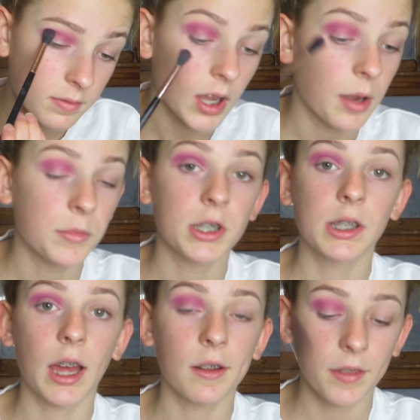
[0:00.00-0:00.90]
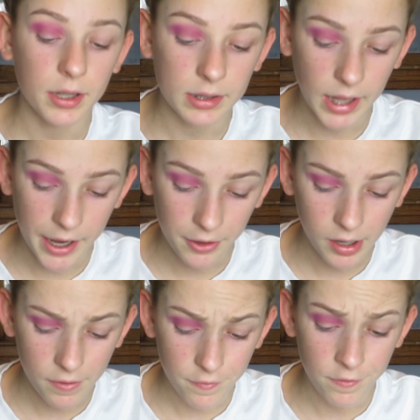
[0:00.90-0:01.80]
I'm just kind of like layering
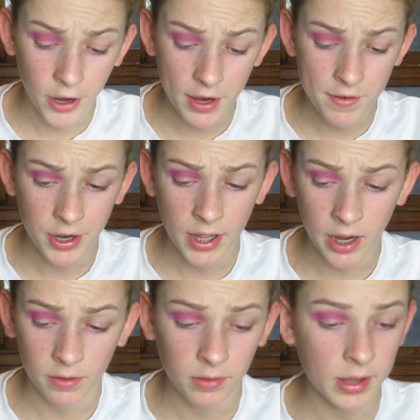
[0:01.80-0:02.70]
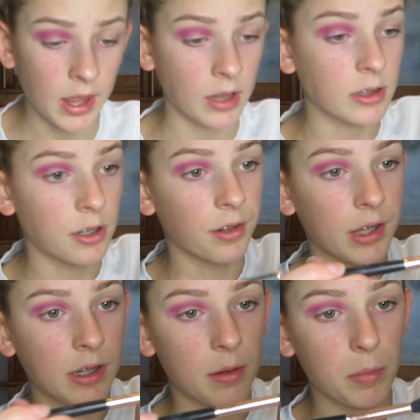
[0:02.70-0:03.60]
it very, very carefully, like literally
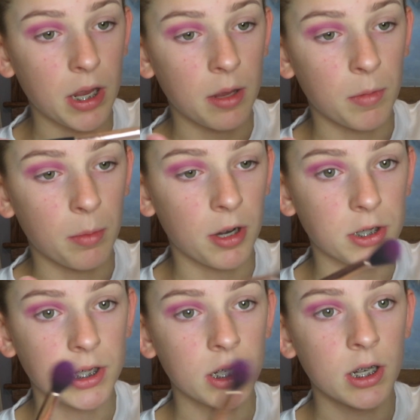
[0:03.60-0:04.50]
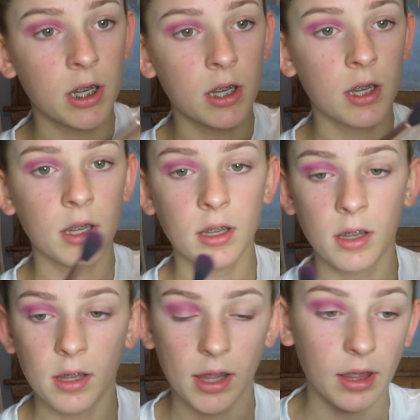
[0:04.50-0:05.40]
dipping in my brush
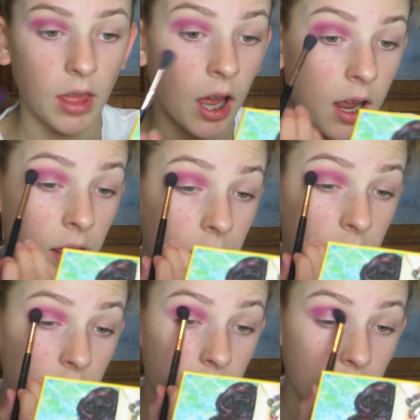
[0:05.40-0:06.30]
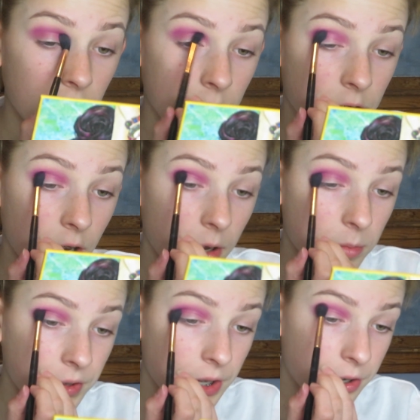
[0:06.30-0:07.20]
like that and then just going on top
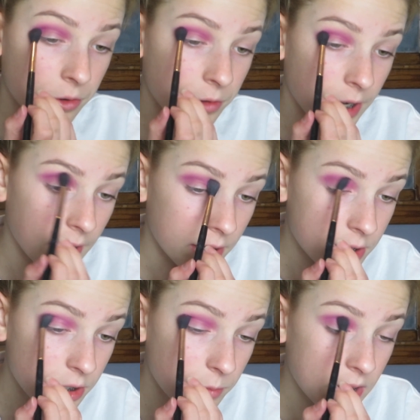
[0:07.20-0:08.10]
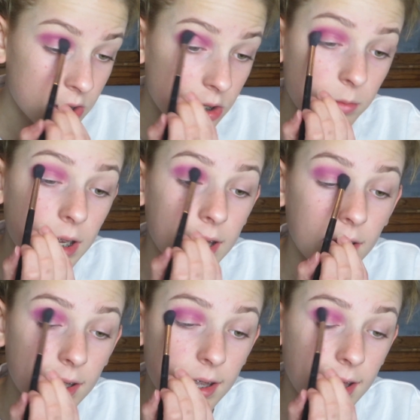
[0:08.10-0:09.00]
because I don't want to add too much and make it
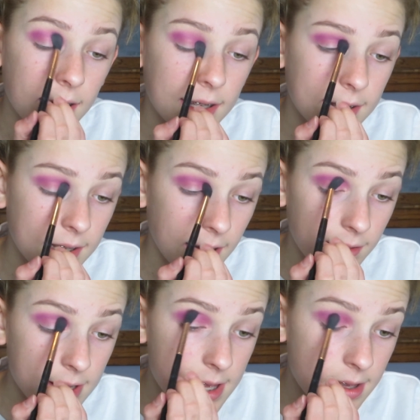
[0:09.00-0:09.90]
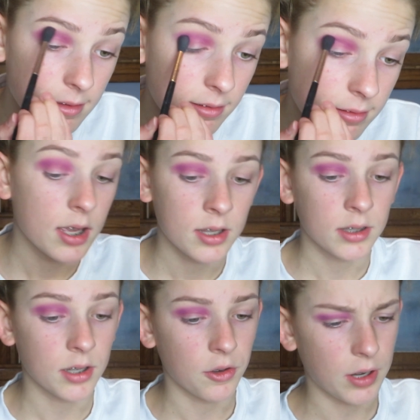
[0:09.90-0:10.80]
look like scary.
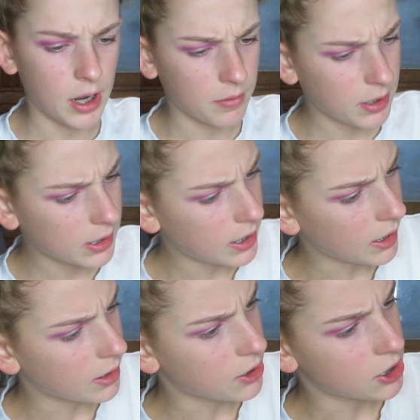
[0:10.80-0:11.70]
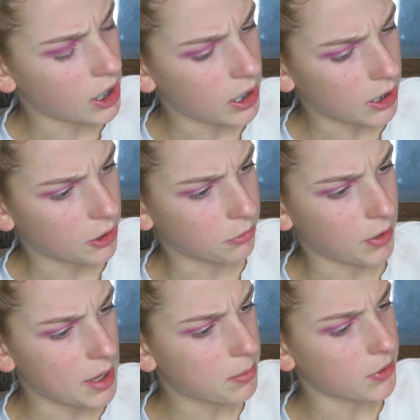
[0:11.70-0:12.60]
So now I'm going to take this shade
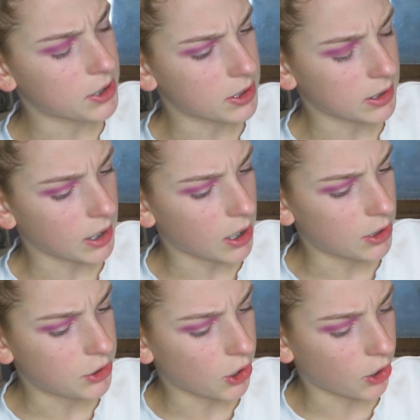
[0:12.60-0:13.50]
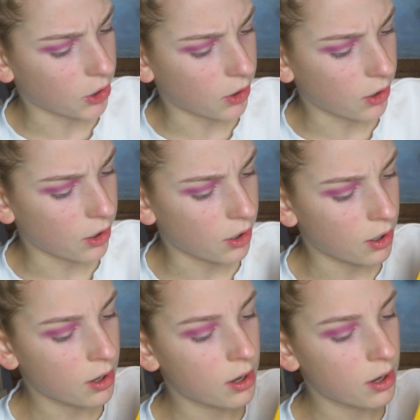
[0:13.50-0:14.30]
Grape, which is like a darker